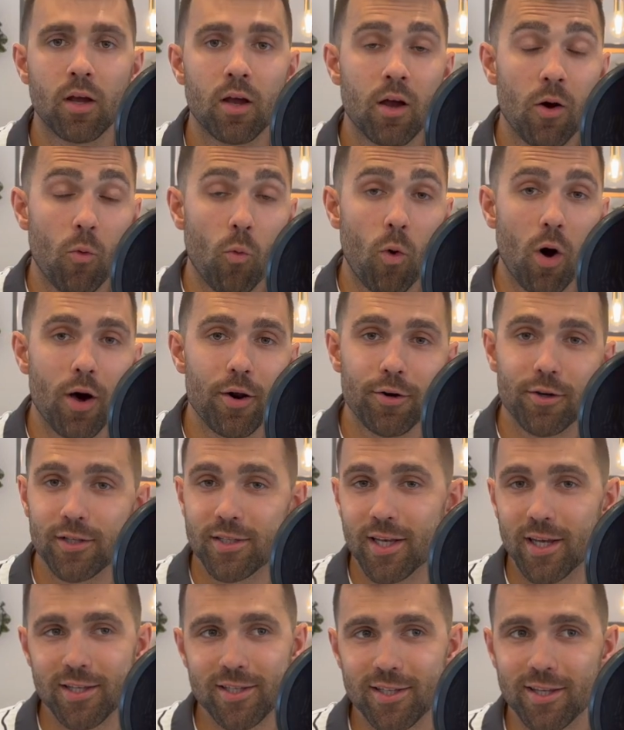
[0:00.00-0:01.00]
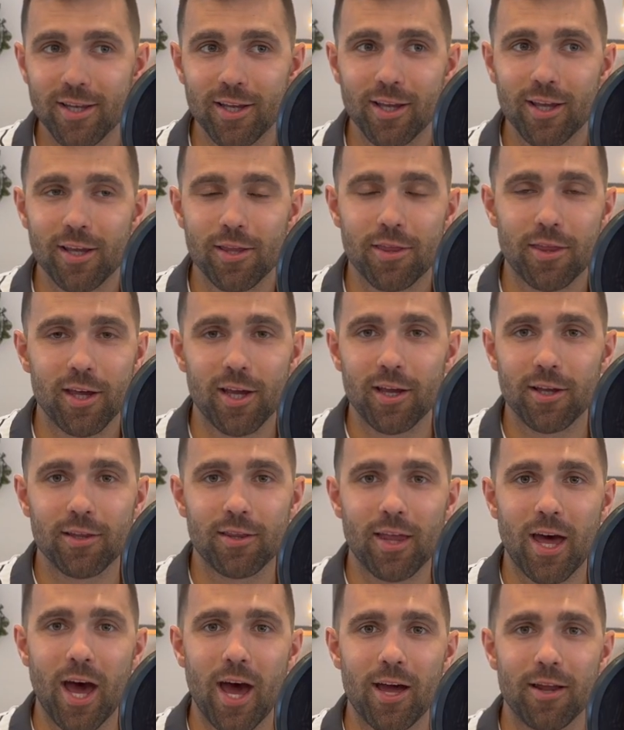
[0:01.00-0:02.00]
Water is that sneaky thing
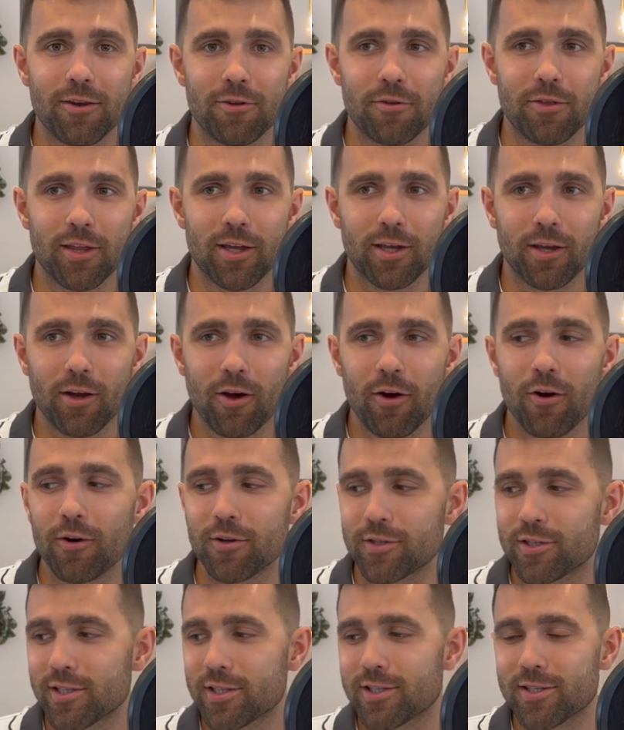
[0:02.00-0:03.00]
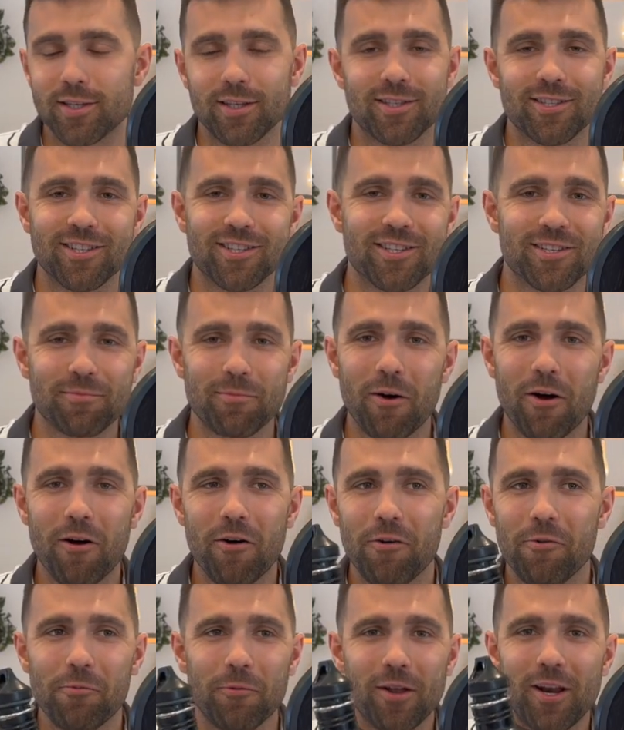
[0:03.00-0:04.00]
that you think, oh, it's just it's a
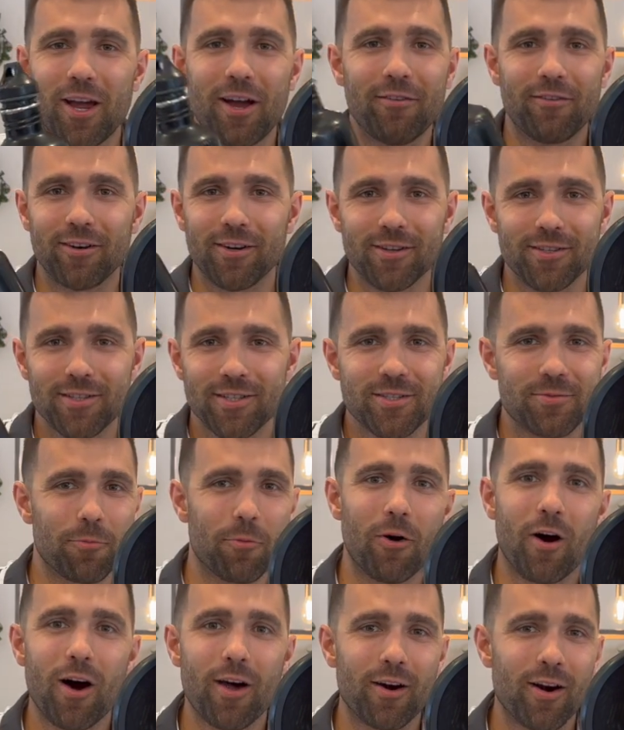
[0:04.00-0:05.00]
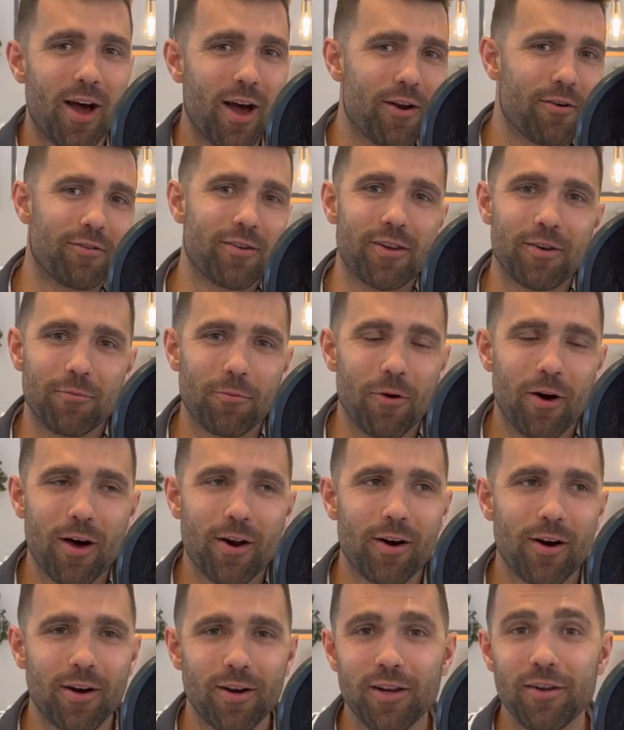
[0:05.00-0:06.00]
small whatever. It's just water. I don't need water.
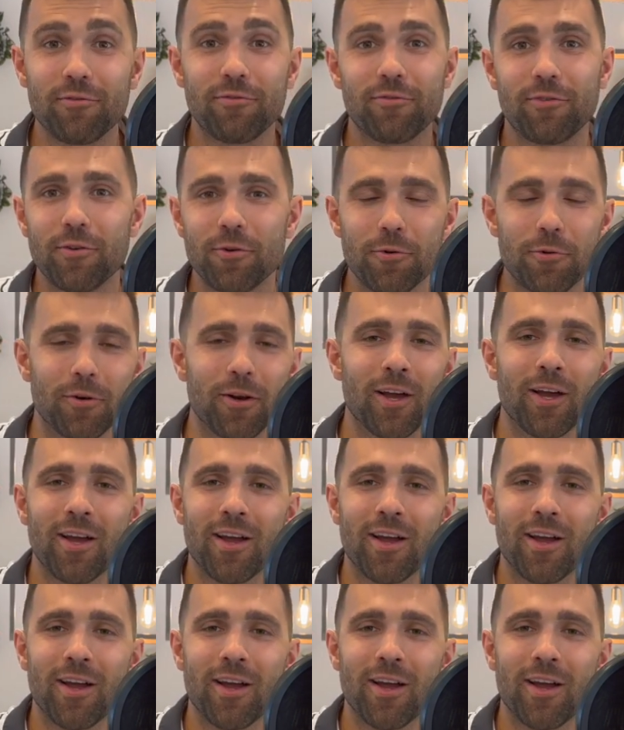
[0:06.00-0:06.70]
I need food.